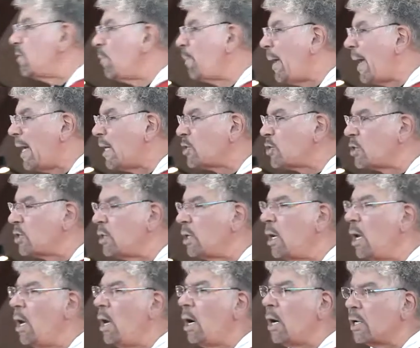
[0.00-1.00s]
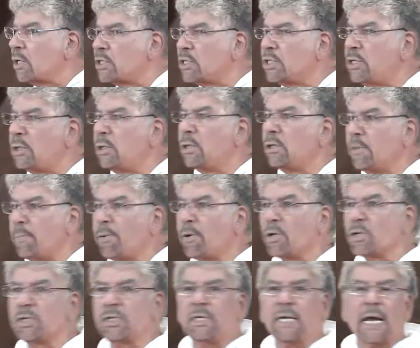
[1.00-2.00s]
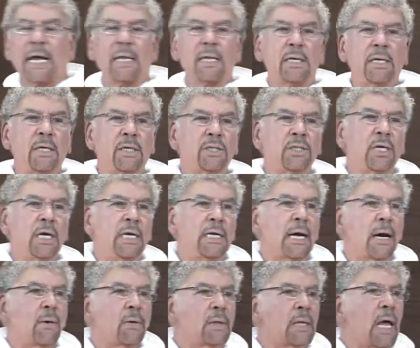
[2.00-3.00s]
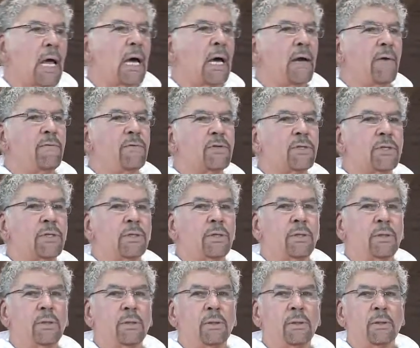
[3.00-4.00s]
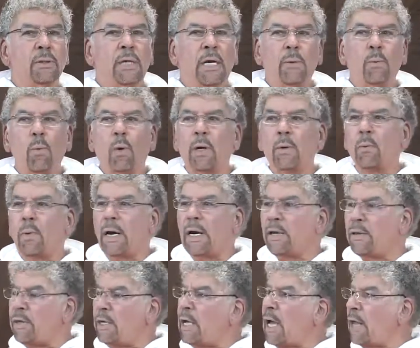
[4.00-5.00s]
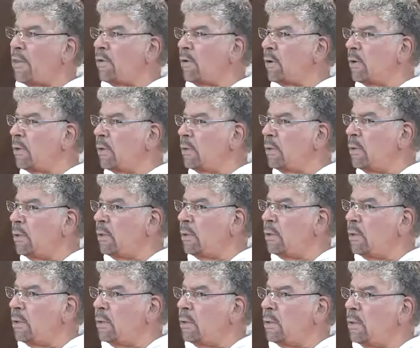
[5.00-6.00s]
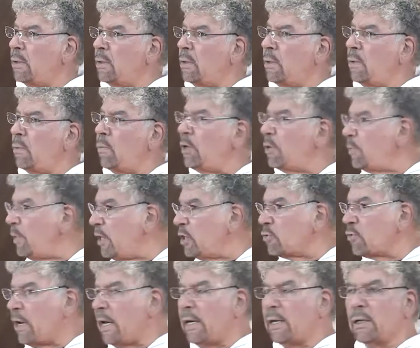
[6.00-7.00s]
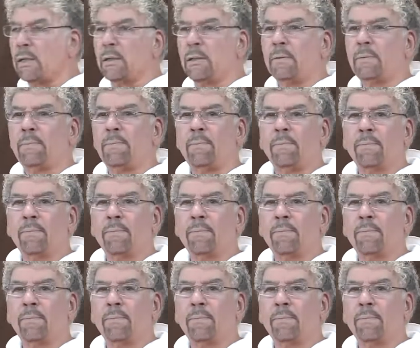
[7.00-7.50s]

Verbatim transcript: of the Passion are still the personalities in our lives, in one way or the other, with betrayal,